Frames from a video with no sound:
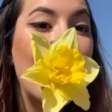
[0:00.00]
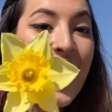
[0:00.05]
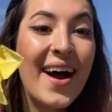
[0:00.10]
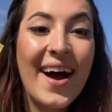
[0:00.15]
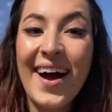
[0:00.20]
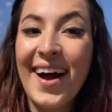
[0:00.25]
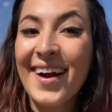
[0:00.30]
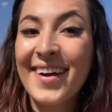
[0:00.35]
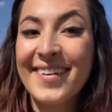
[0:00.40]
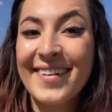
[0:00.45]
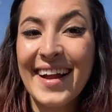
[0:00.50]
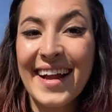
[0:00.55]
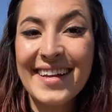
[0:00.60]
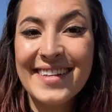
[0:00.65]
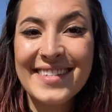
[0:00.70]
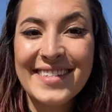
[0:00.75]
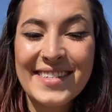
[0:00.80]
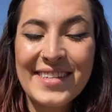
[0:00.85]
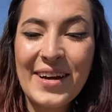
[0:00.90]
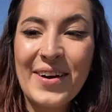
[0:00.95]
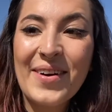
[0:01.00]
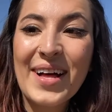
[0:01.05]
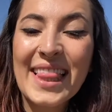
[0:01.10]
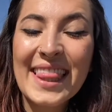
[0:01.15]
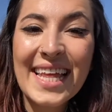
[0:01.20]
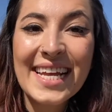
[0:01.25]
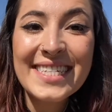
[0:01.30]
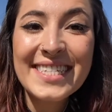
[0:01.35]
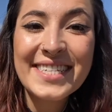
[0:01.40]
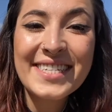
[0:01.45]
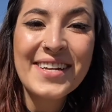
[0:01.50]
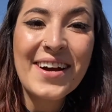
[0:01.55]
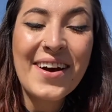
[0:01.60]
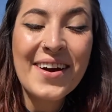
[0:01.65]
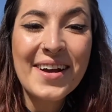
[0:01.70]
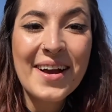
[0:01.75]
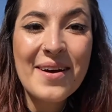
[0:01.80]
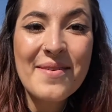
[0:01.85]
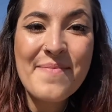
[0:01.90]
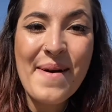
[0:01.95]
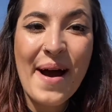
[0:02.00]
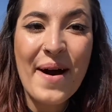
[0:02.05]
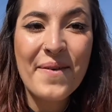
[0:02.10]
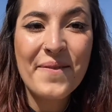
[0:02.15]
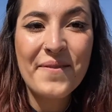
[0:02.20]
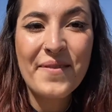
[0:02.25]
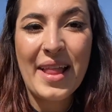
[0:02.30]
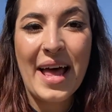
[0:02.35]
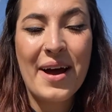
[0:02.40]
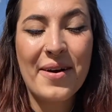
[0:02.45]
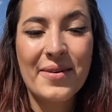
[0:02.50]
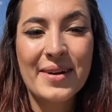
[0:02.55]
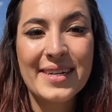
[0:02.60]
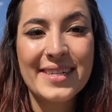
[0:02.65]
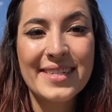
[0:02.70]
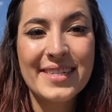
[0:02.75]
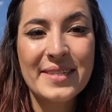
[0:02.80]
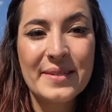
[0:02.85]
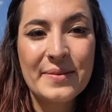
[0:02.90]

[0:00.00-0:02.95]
All right, so let's talk about flowers.